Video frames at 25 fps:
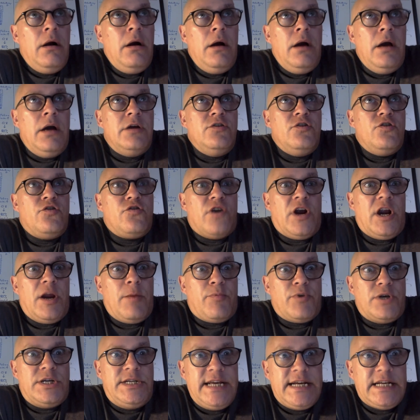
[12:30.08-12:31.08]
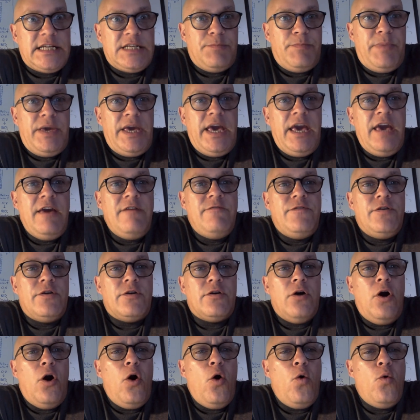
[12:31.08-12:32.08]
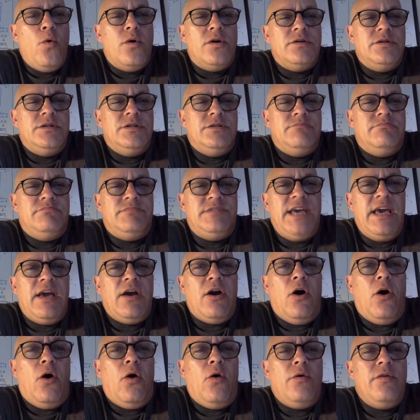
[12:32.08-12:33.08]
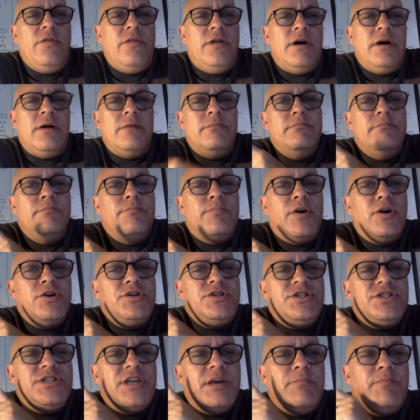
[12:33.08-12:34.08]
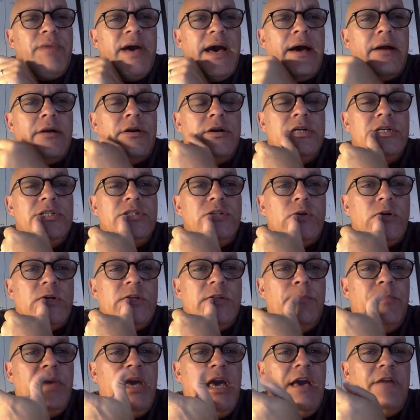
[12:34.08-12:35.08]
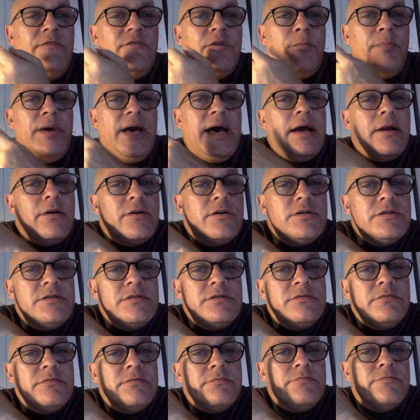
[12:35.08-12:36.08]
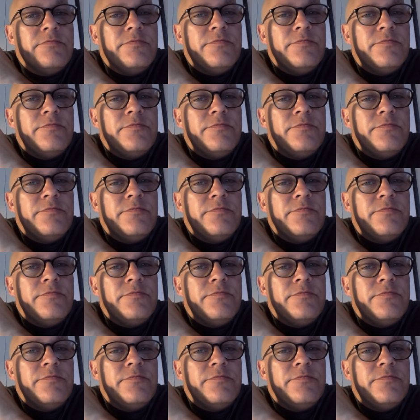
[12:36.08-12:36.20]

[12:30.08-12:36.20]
and you're trying to predict behavior. Oh, well, you take all the purchasing patterns or the behavior patterns